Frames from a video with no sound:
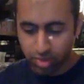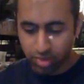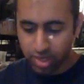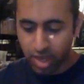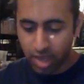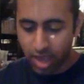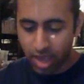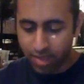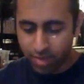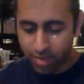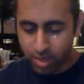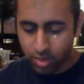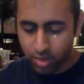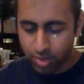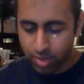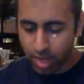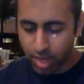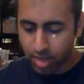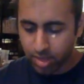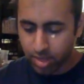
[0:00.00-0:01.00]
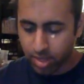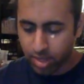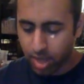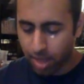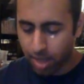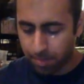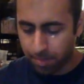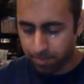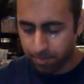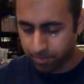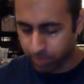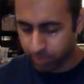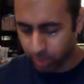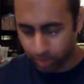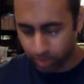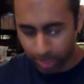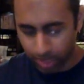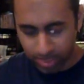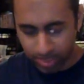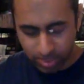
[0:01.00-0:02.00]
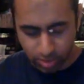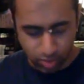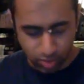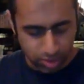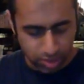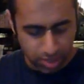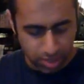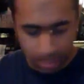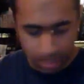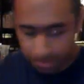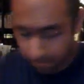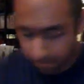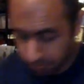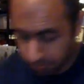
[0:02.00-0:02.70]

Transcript: think I even knew that it lit up. So that's interesting.